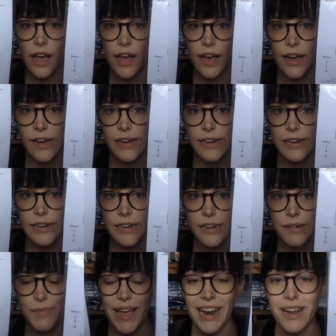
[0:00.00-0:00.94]

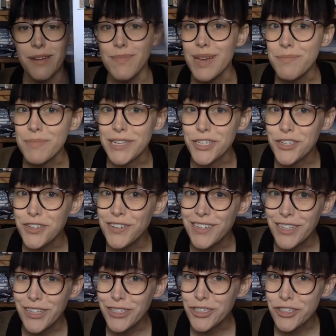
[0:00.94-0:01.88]
And I might be
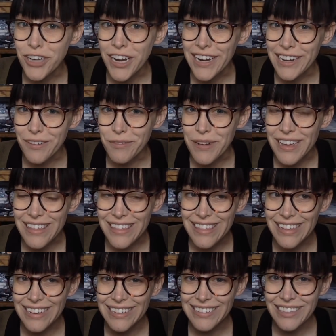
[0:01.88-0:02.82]
trading with
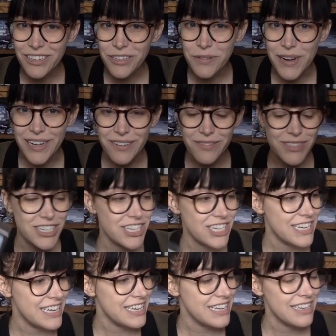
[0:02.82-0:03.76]
Little One when
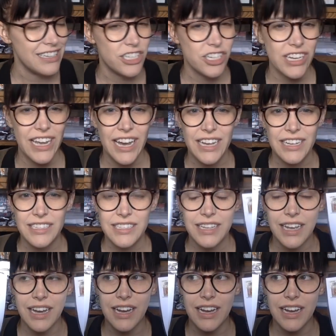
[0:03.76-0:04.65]
she has